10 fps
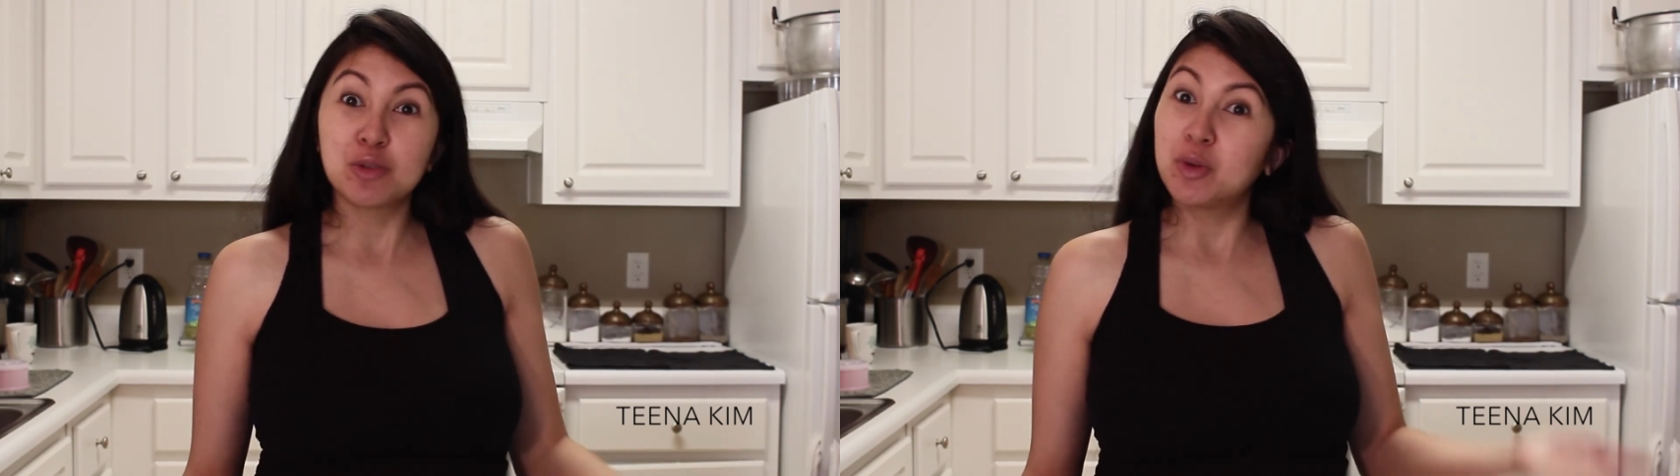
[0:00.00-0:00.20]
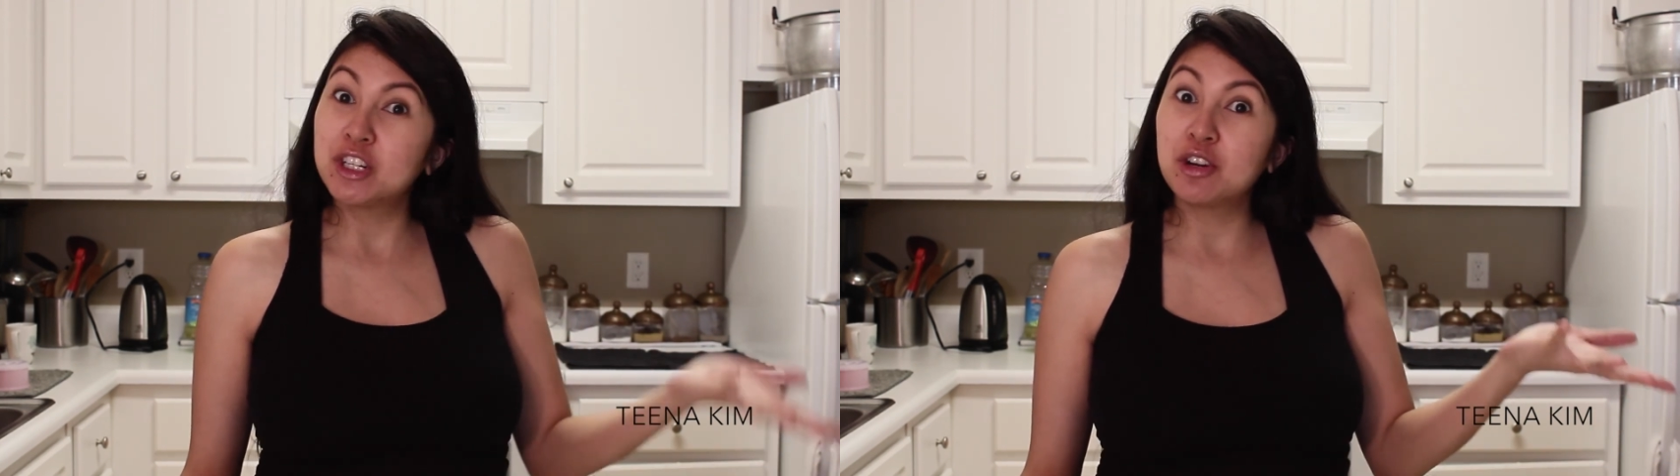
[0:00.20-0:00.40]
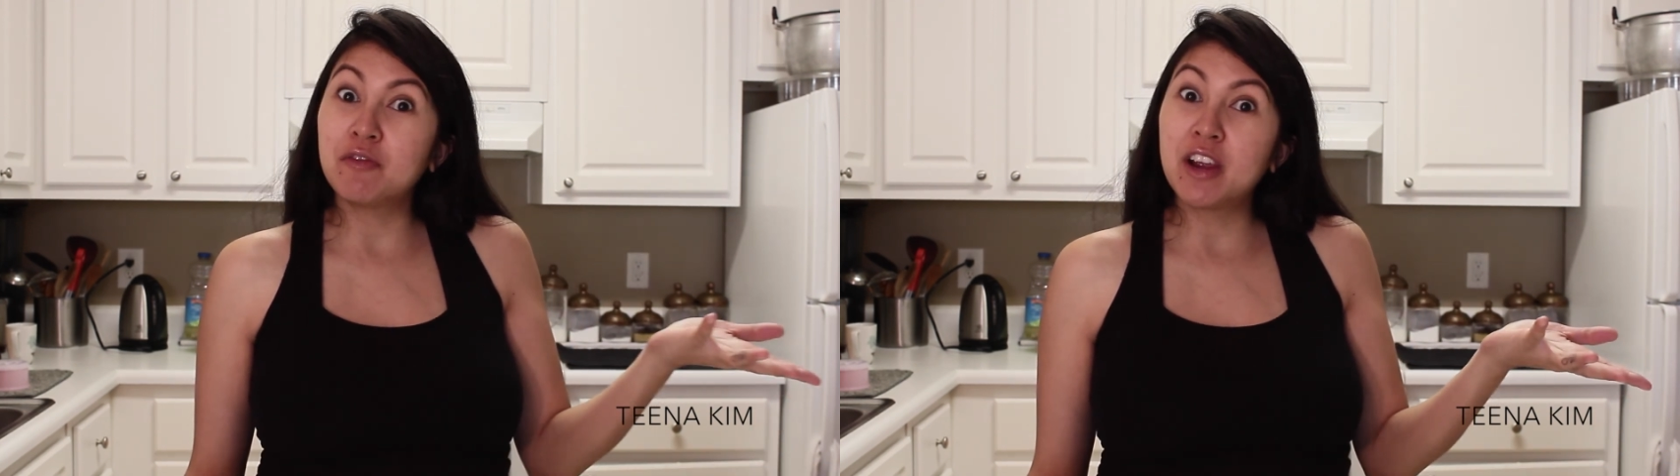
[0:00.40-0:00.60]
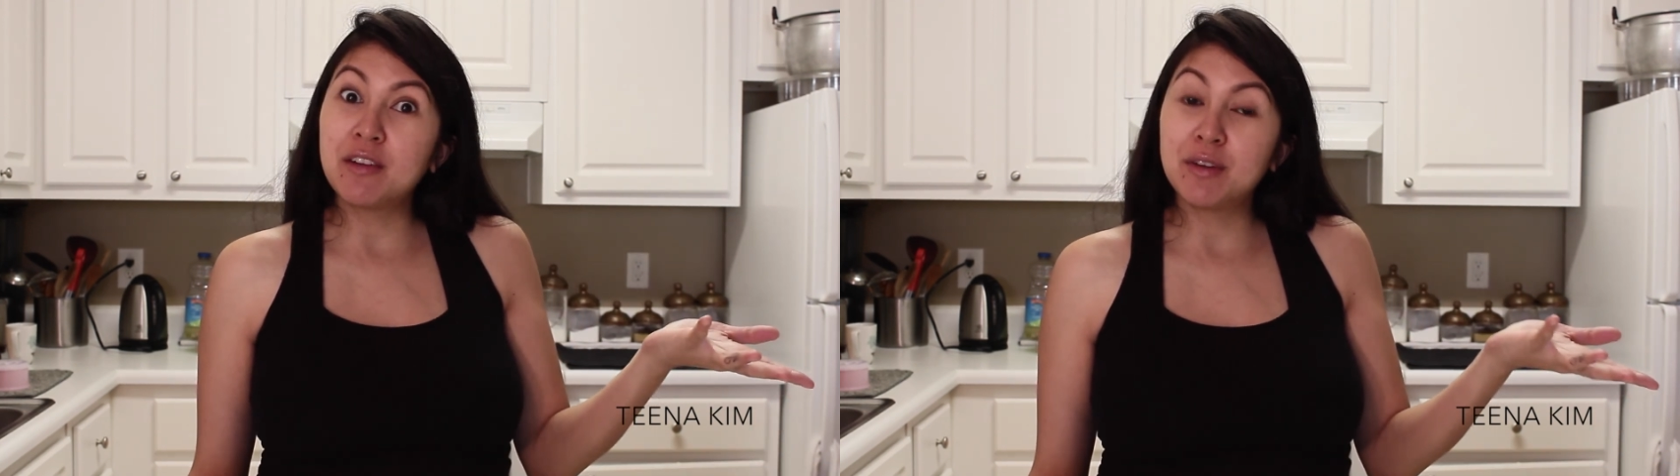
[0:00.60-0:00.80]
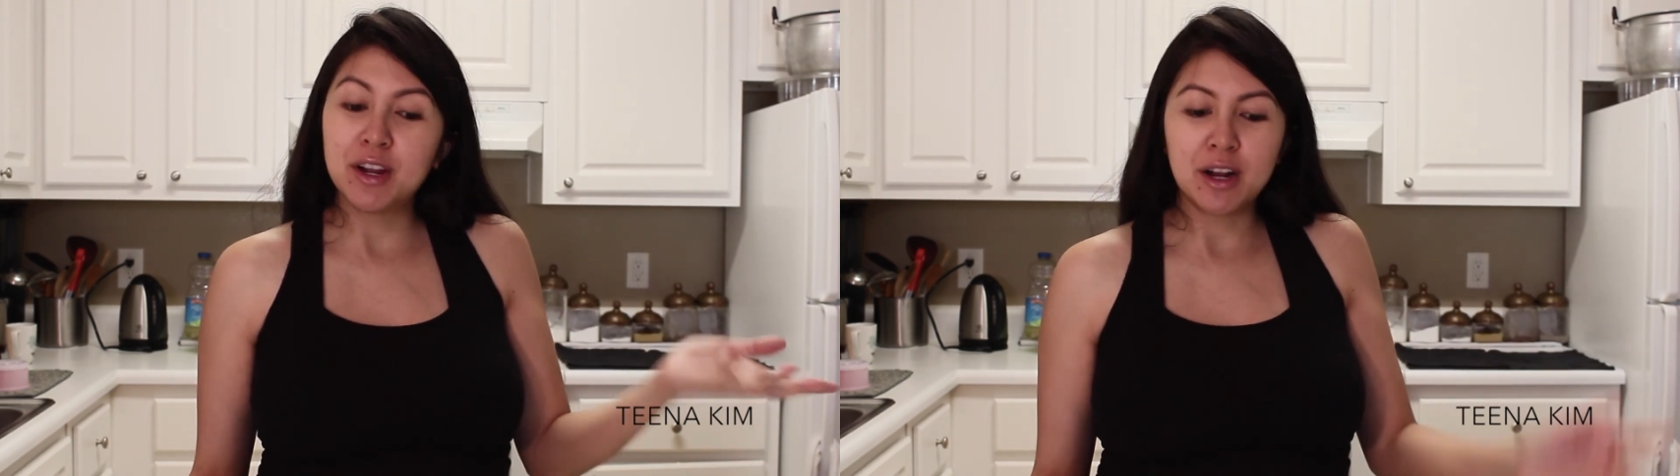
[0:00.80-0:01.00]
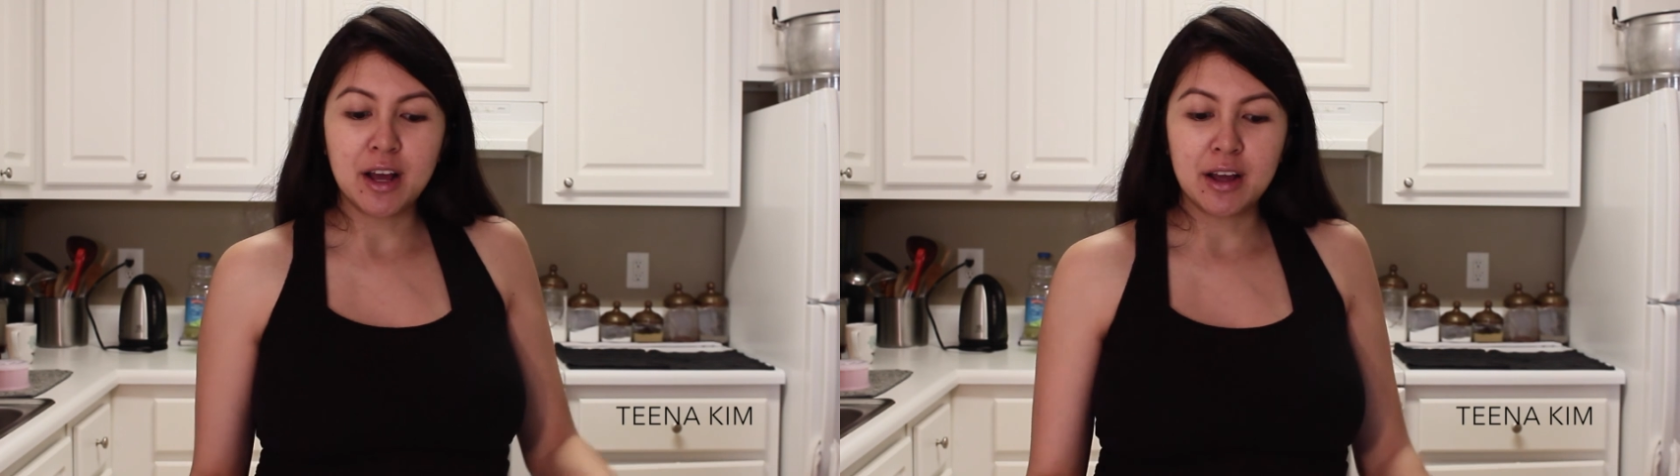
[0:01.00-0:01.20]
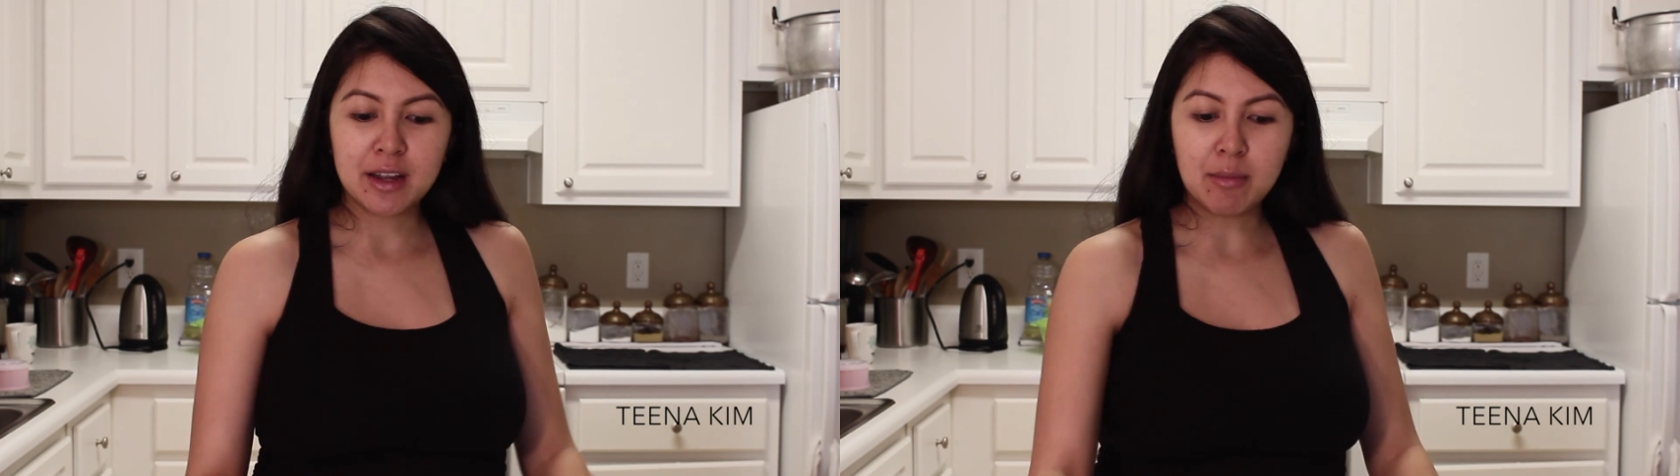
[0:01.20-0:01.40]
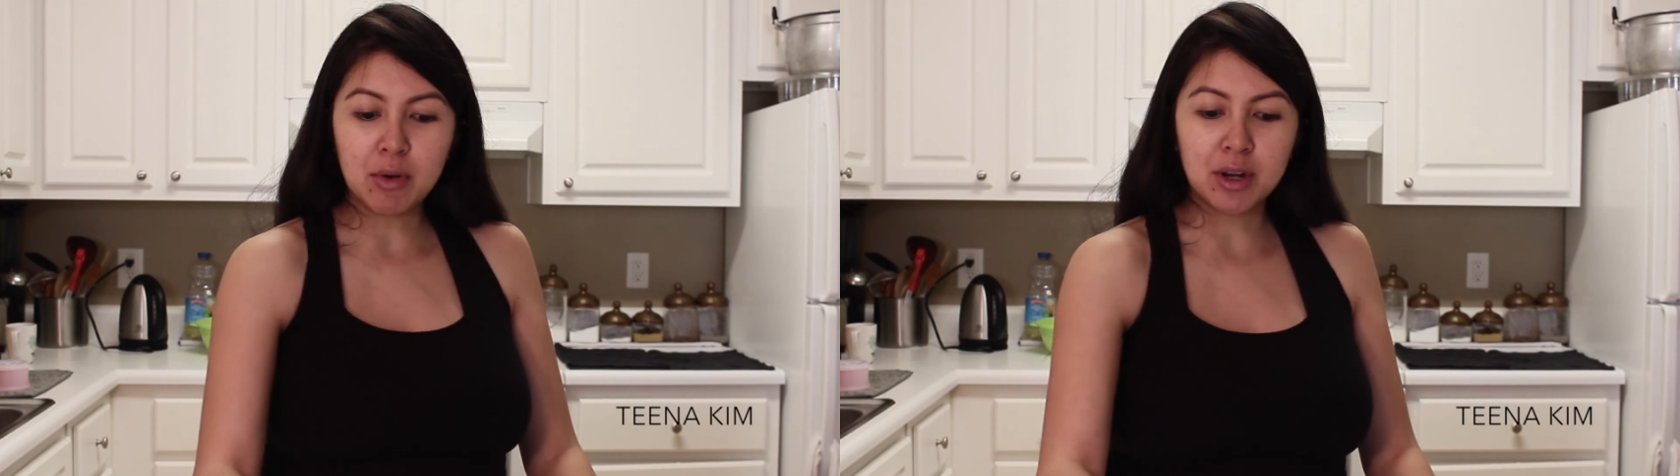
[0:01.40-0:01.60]
What's your favorite
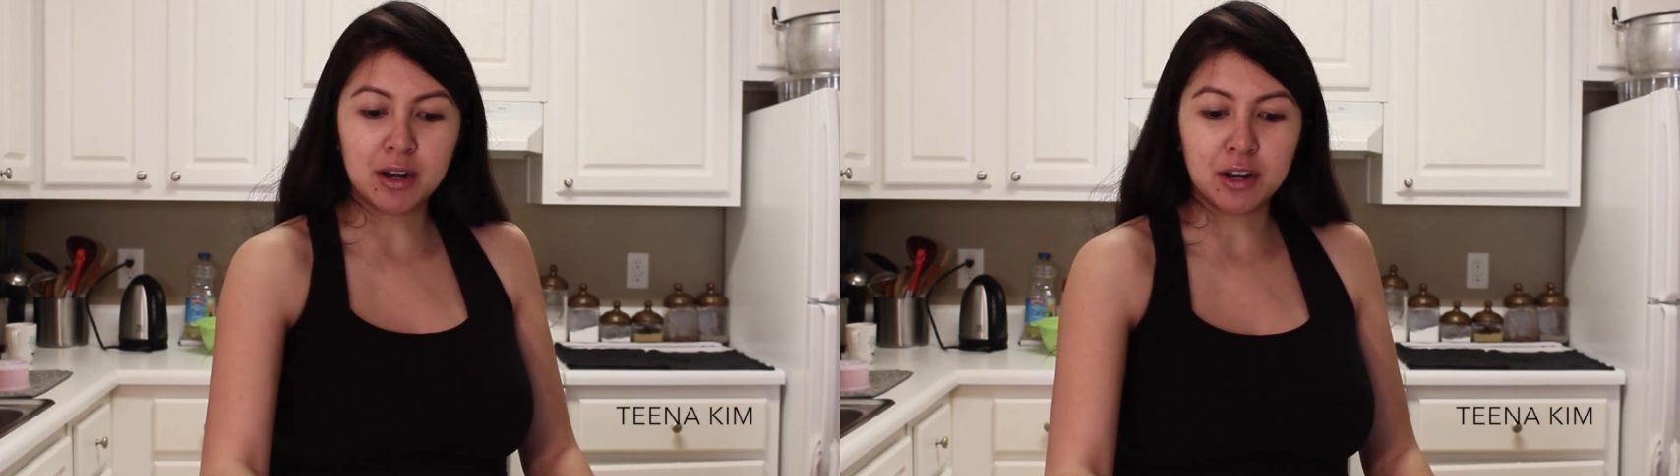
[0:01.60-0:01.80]
Cambodian